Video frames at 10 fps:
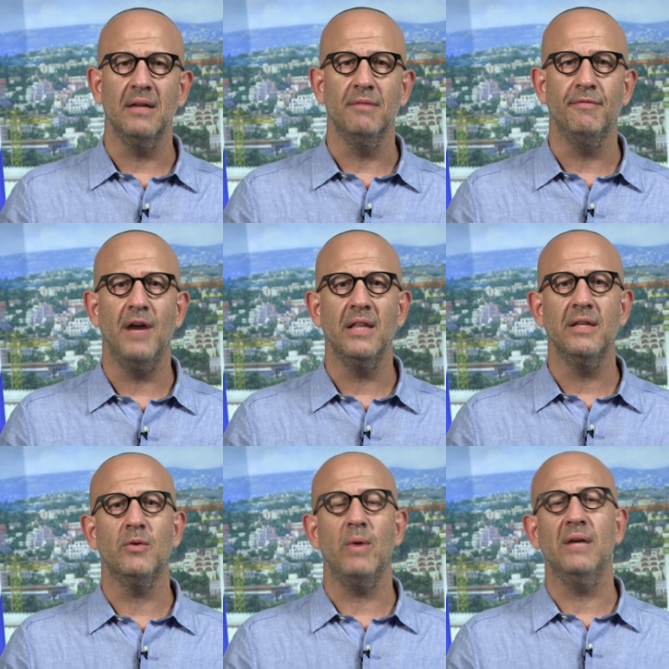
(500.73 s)
the finely
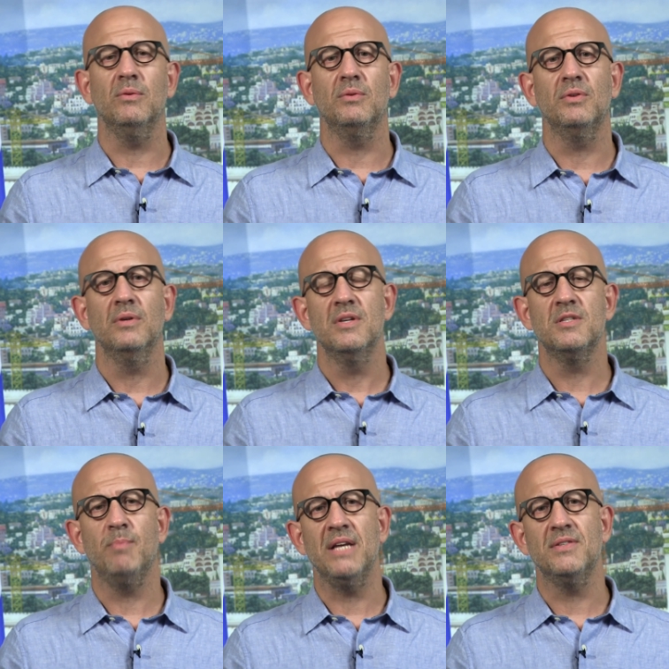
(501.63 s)
ground
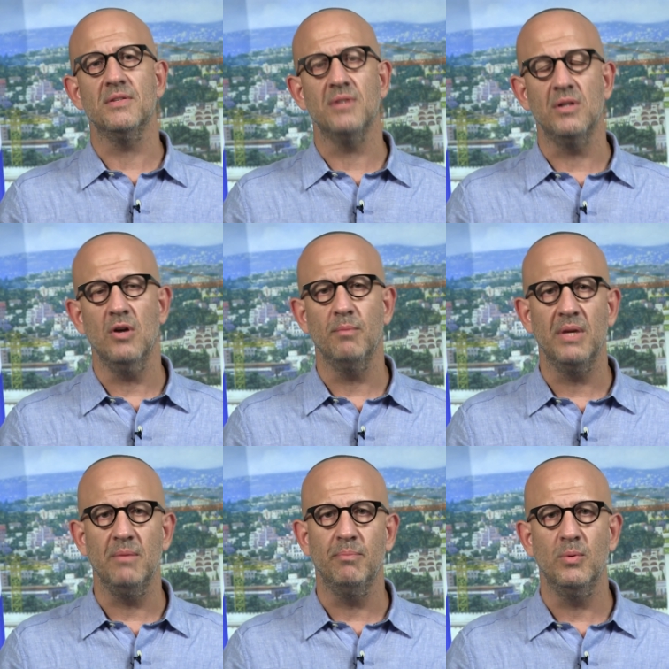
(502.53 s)
spices on Yom
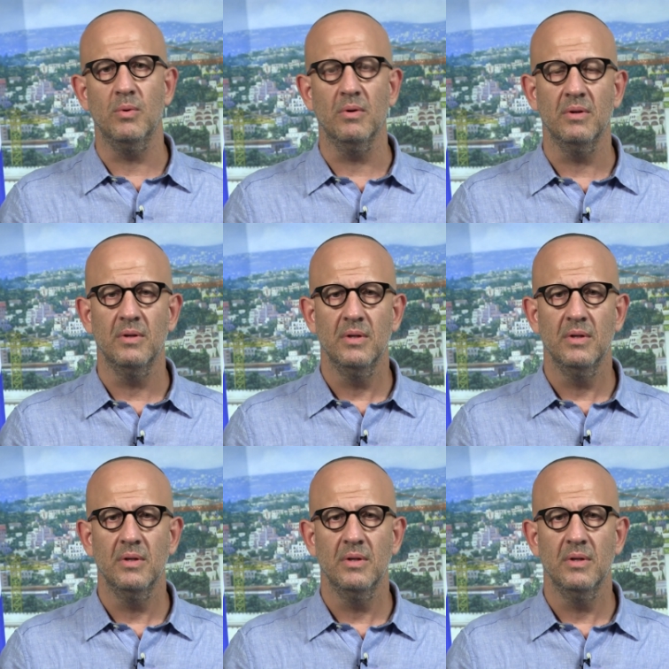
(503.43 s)
Kippur.